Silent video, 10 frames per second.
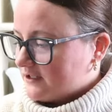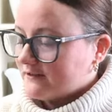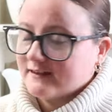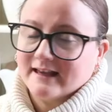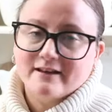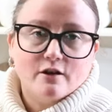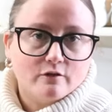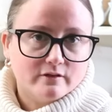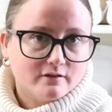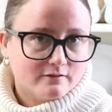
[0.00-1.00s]
so that they
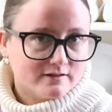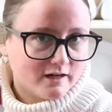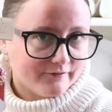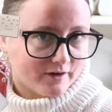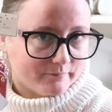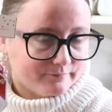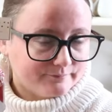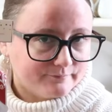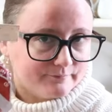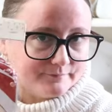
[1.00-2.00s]
know that those are
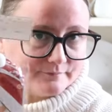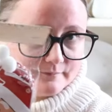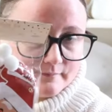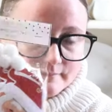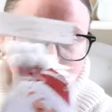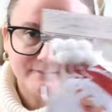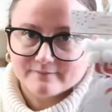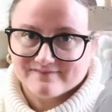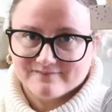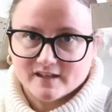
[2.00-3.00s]
from
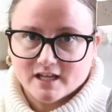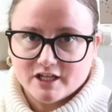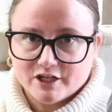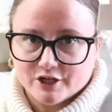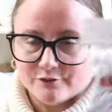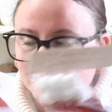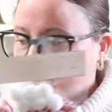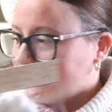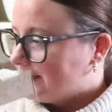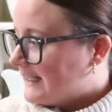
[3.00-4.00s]
you know who.